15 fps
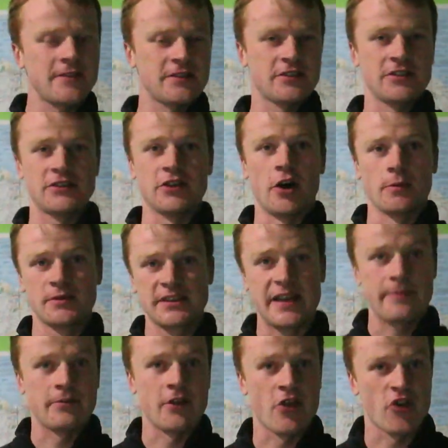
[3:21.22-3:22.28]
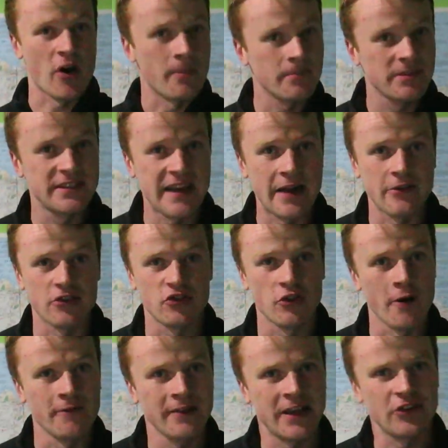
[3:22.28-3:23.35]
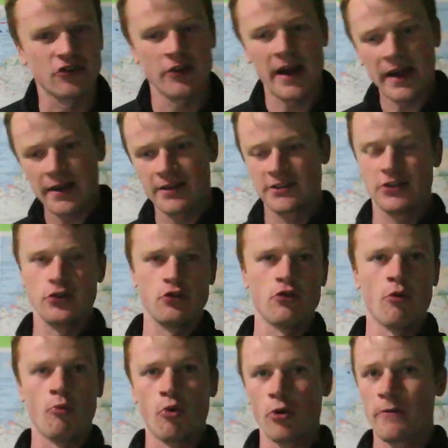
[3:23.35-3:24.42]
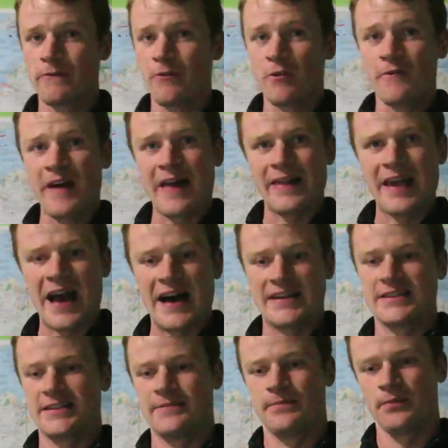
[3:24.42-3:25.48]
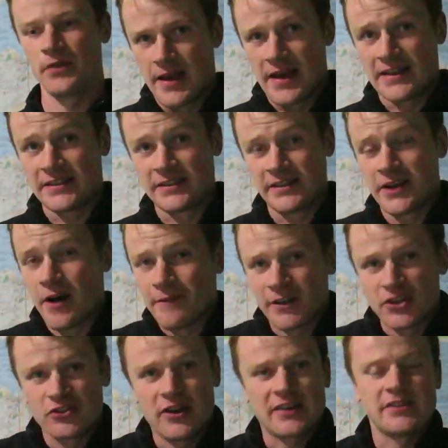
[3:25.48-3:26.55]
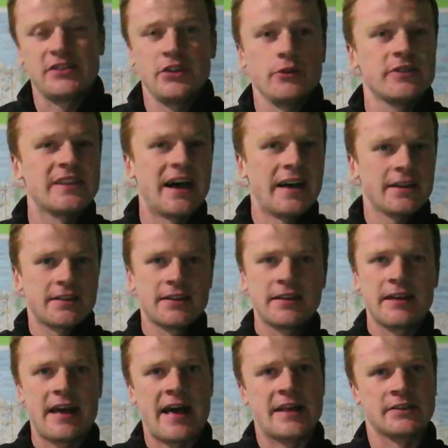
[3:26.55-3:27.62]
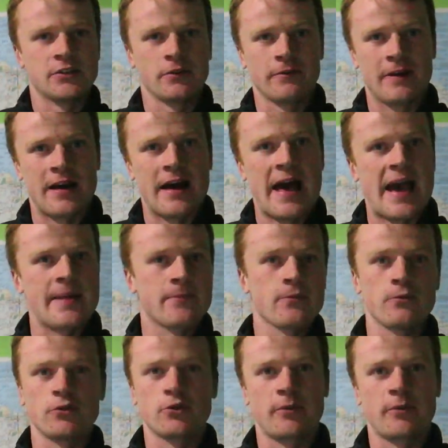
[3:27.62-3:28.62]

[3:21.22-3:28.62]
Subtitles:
it's just a hop, skip and a jump down the overland track to Waterfall Valley Hut. It's the overland track's newest hut as of April